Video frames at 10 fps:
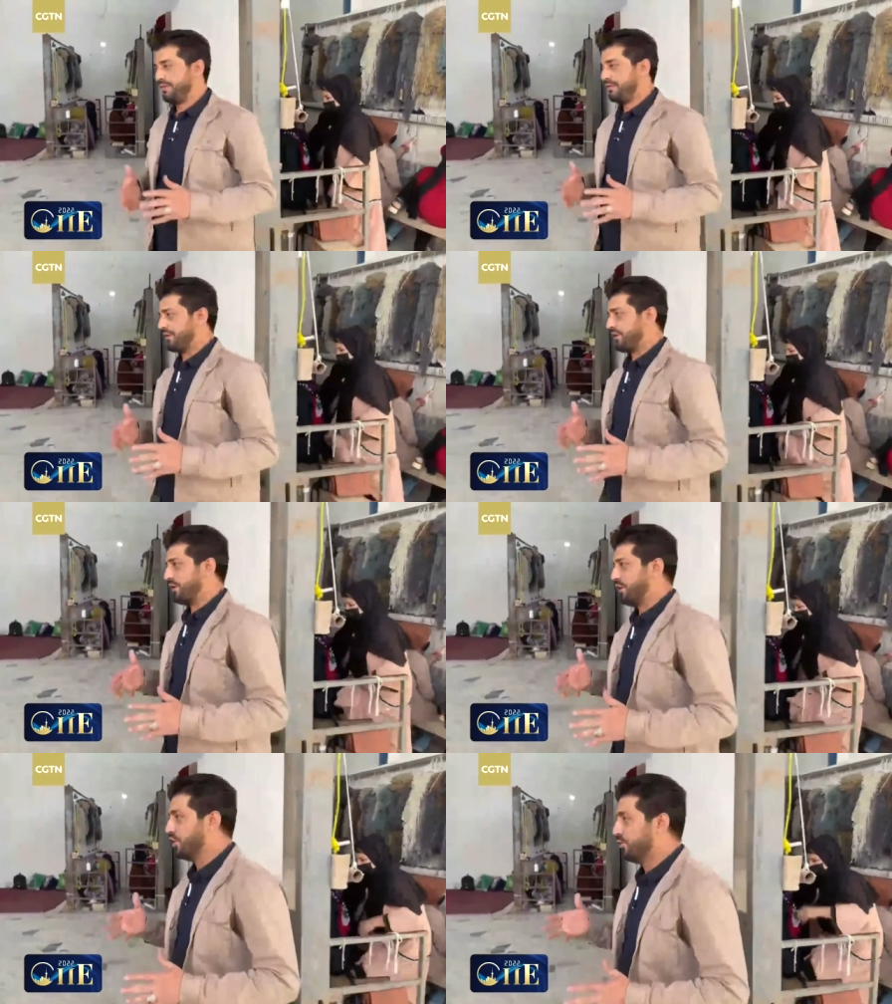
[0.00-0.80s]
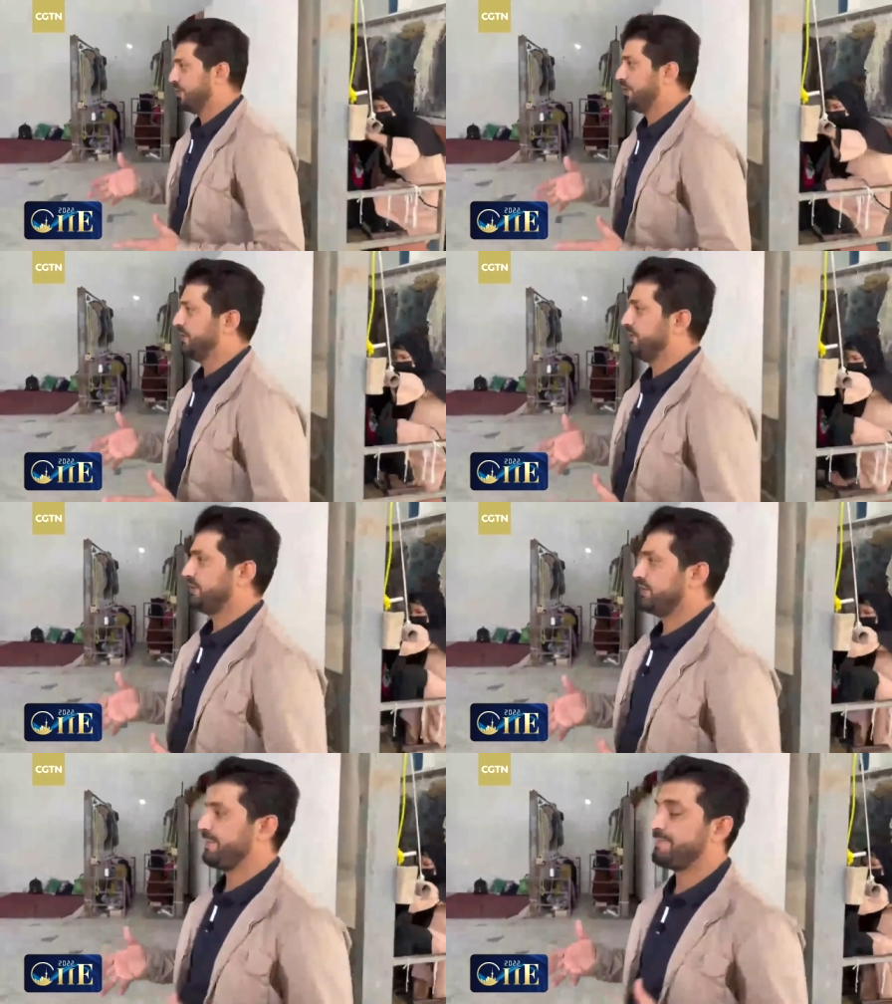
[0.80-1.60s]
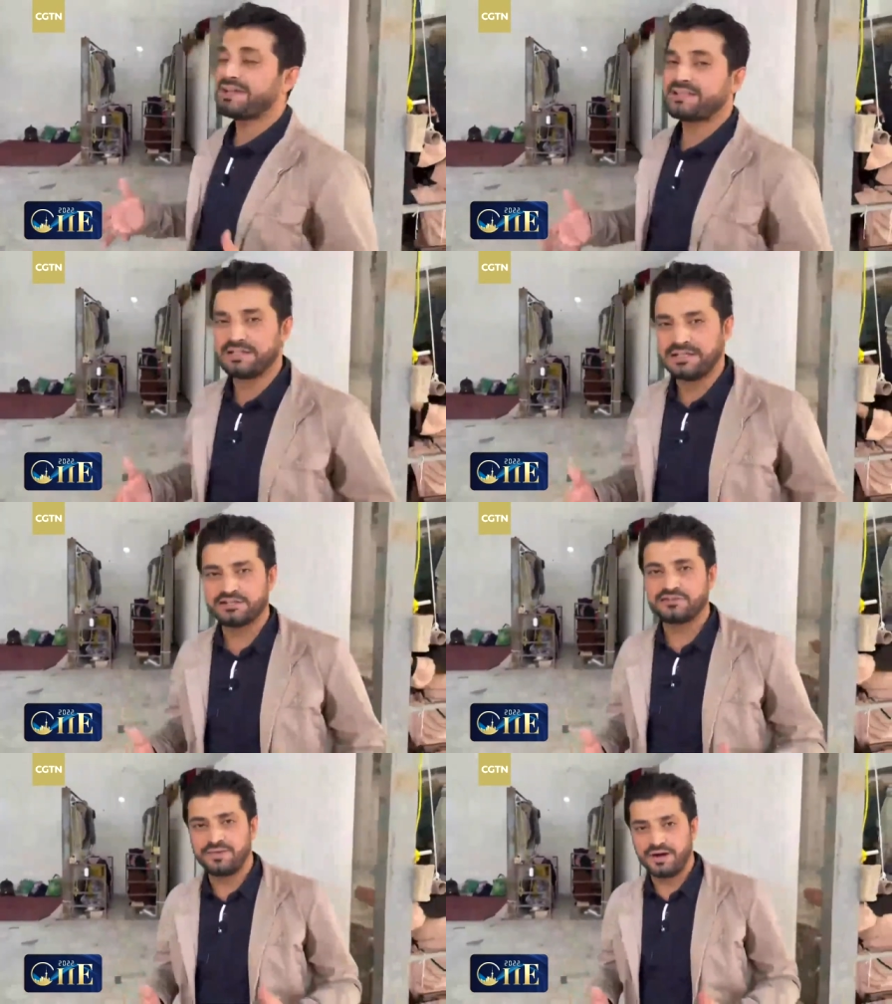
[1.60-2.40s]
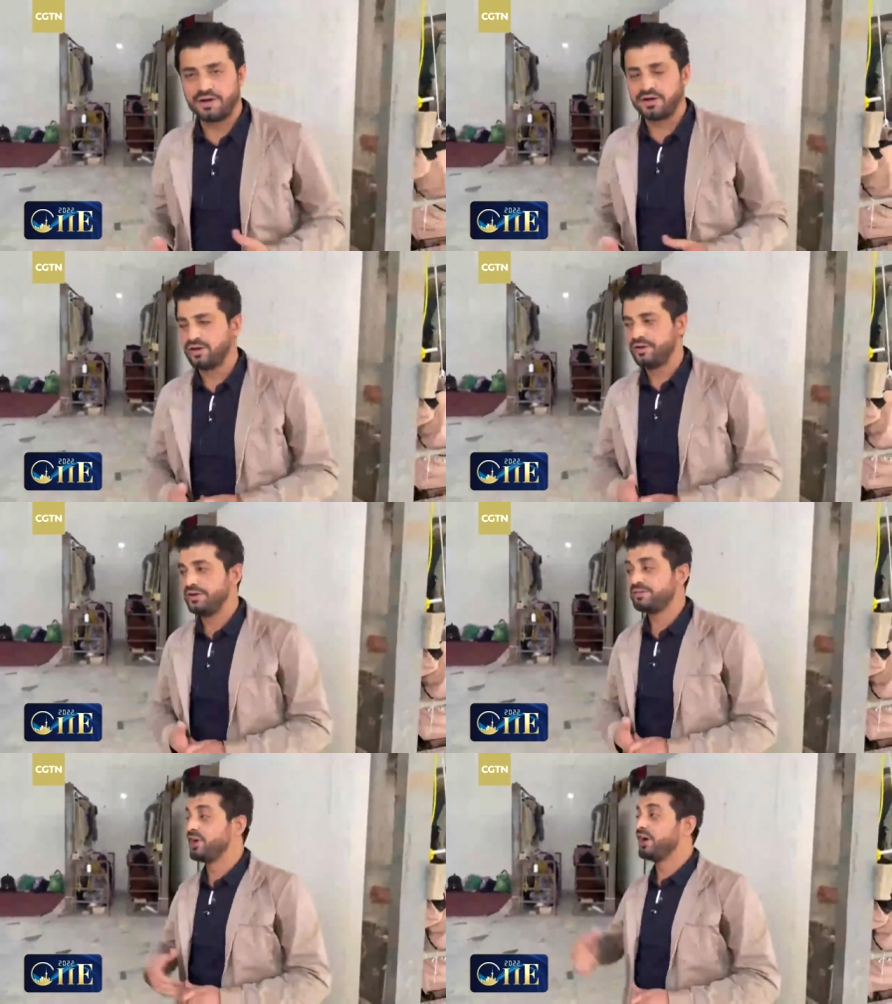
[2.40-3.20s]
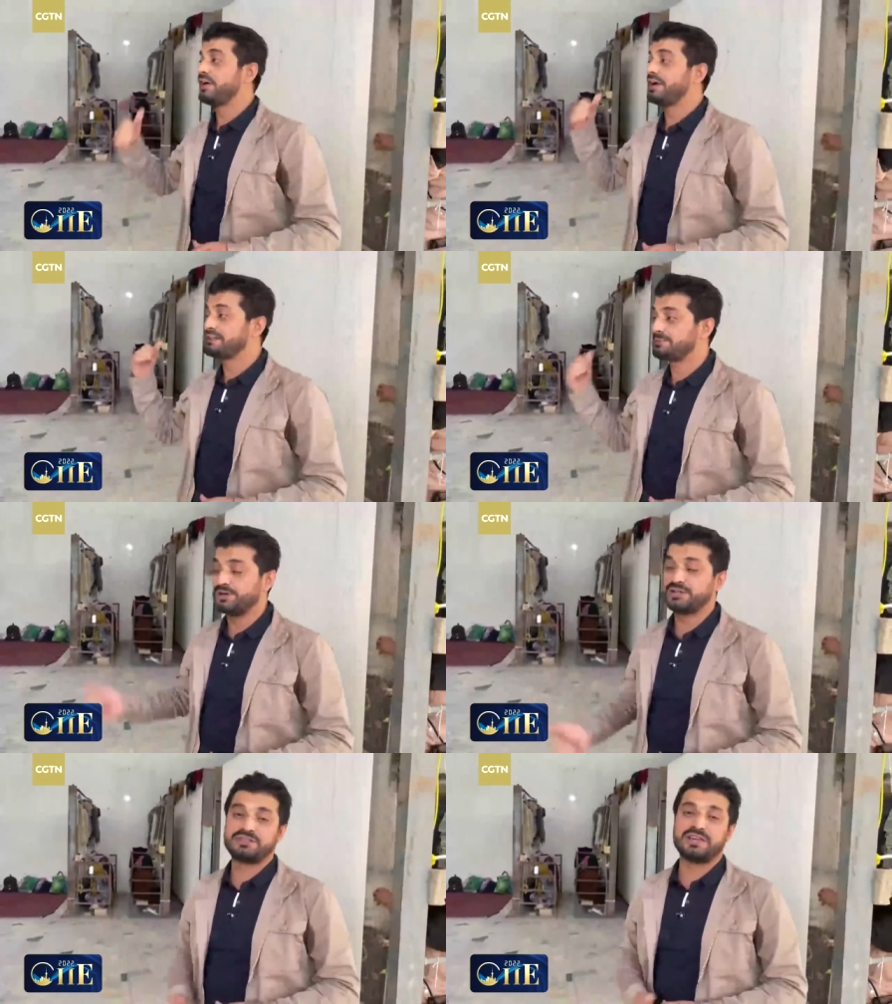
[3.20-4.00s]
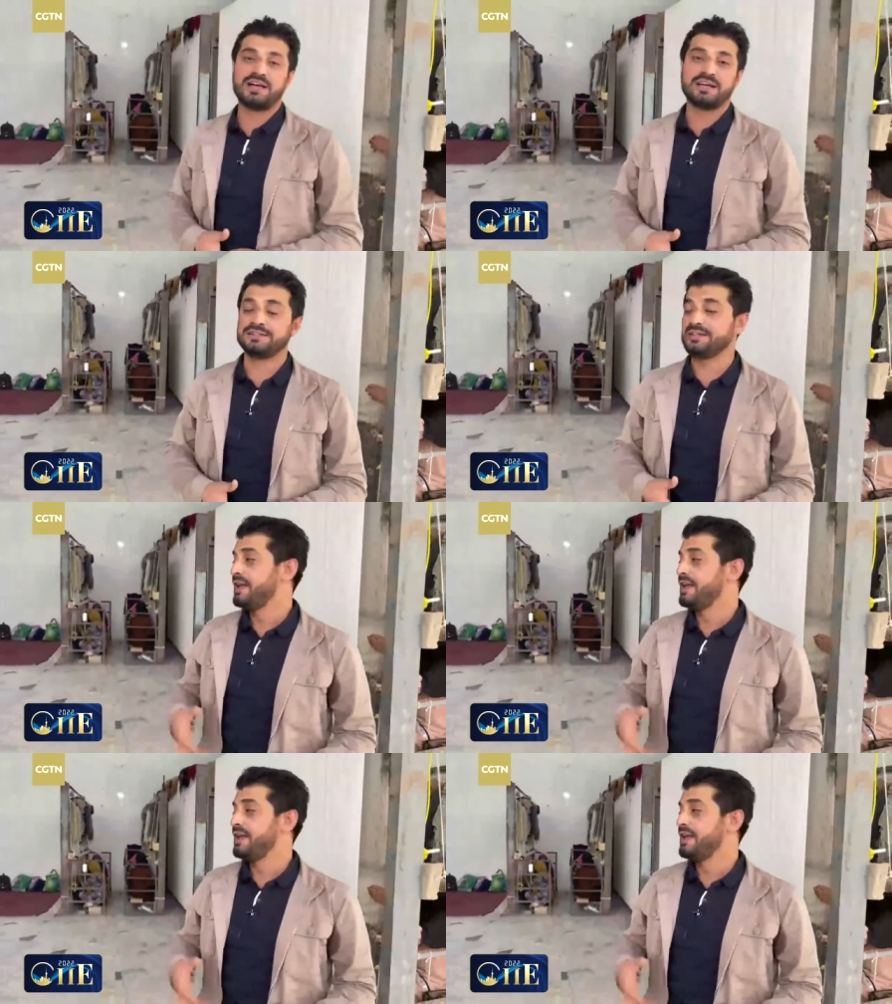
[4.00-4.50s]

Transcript: the human capacity is very good. They're expertized.